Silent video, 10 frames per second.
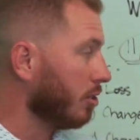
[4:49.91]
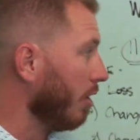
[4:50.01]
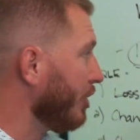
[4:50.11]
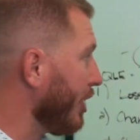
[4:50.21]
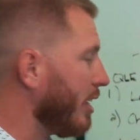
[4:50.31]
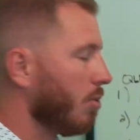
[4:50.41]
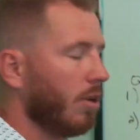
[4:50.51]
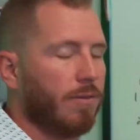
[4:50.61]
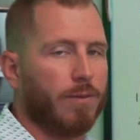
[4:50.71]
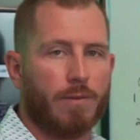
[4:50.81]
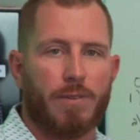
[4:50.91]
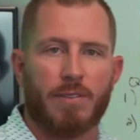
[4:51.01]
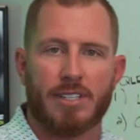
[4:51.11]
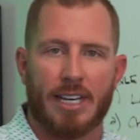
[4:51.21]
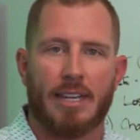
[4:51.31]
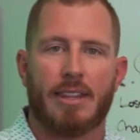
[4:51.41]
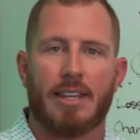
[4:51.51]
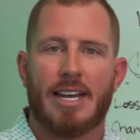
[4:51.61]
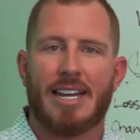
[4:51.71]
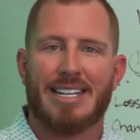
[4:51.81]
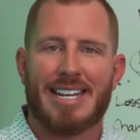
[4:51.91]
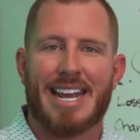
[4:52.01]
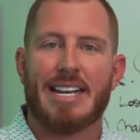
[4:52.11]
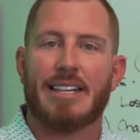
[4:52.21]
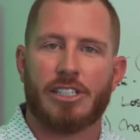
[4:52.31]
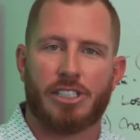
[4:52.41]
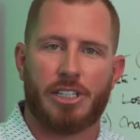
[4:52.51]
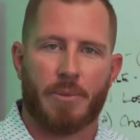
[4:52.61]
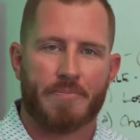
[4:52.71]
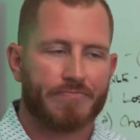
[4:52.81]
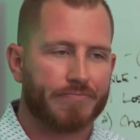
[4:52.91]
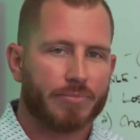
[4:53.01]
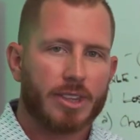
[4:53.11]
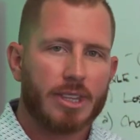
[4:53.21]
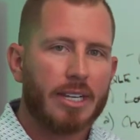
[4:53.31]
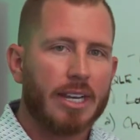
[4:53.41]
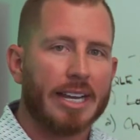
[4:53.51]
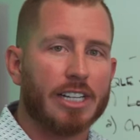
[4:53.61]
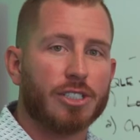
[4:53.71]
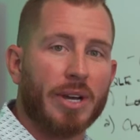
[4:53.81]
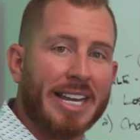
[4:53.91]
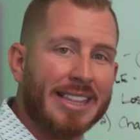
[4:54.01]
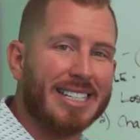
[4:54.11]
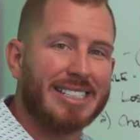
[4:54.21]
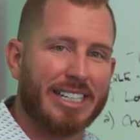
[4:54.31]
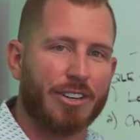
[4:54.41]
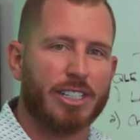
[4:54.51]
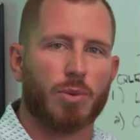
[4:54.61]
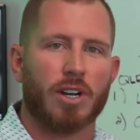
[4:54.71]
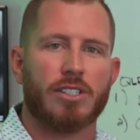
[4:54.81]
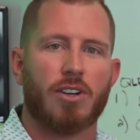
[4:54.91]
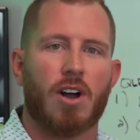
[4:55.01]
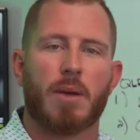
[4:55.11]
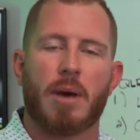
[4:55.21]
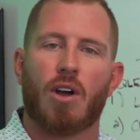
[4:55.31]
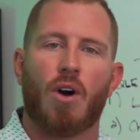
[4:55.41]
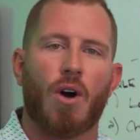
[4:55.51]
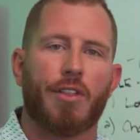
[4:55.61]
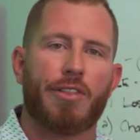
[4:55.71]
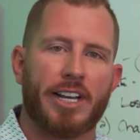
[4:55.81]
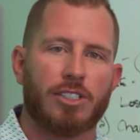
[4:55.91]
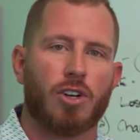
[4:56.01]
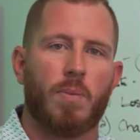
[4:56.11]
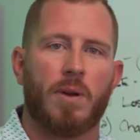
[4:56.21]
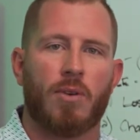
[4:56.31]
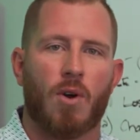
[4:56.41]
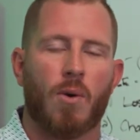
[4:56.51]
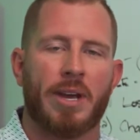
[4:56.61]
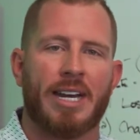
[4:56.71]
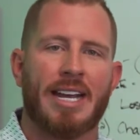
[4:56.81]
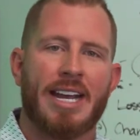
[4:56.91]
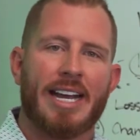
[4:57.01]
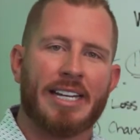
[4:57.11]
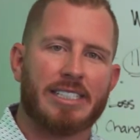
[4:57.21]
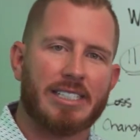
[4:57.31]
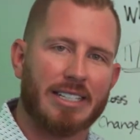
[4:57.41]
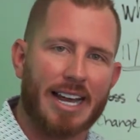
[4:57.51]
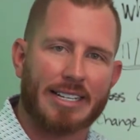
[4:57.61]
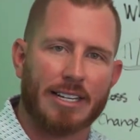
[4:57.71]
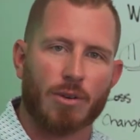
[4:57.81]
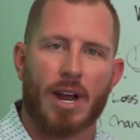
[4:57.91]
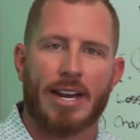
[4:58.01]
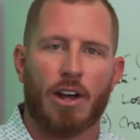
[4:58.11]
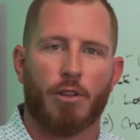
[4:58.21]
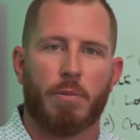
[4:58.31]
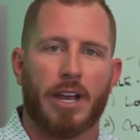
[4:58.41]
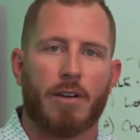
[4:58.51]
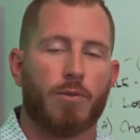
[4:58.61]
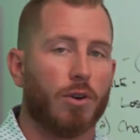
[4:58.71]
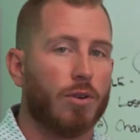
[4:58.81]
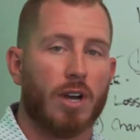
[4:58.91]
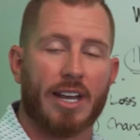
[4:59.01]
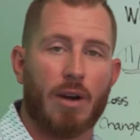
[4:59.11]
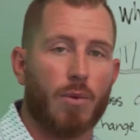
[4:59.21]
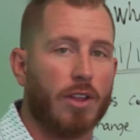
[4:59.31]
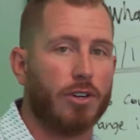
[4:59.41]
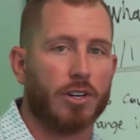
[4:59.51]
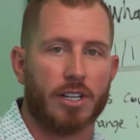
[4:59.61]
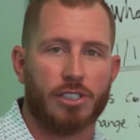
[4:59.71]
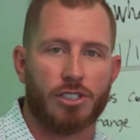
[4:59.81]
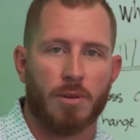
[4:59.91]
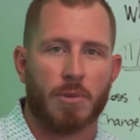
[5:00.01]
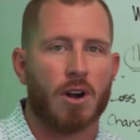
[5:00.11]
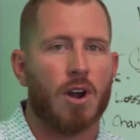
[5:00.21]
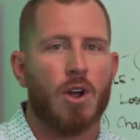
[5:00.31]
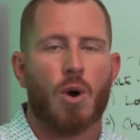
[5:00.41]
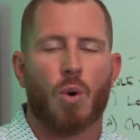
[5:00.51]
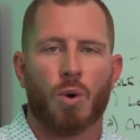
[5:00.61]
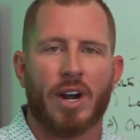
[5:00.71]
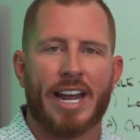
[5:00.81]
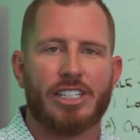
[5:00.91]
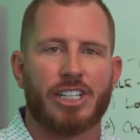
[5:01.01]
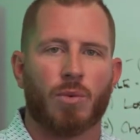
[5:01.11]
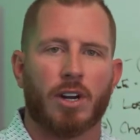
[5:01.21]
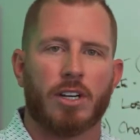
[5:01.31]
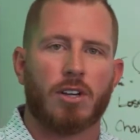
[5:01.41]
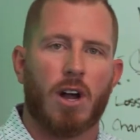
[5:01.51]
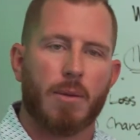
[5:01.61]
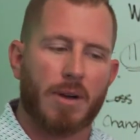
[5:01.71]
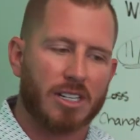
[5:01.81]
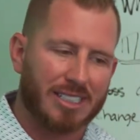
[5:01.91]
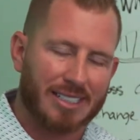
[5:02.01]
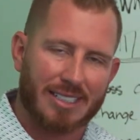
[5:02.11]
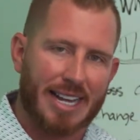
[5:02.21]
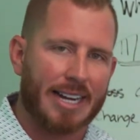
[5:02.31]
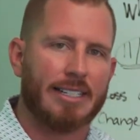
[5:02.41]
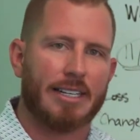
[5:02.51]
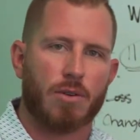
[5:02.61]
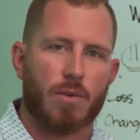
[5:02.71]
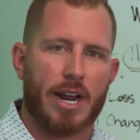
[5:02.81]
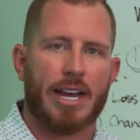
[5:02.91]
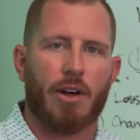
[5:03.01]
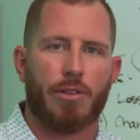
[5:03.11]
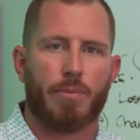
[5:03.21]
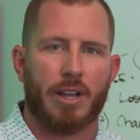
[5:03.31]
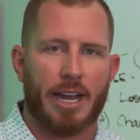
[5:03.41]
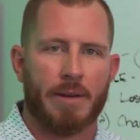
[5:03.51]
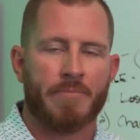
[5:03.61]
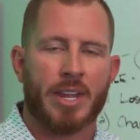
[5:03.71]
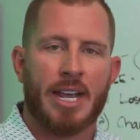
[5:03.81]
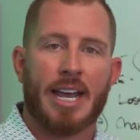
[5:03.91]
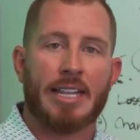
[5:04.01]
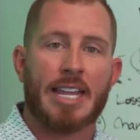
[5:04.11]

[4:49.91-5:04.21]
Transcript: January 15th date this year. Okay, so in this series, we're going to talk about all things open enrollment and selecting the right health plan for you. Again, whether you're a consumer or an agent, we're going to talk about selecting the right health plan. And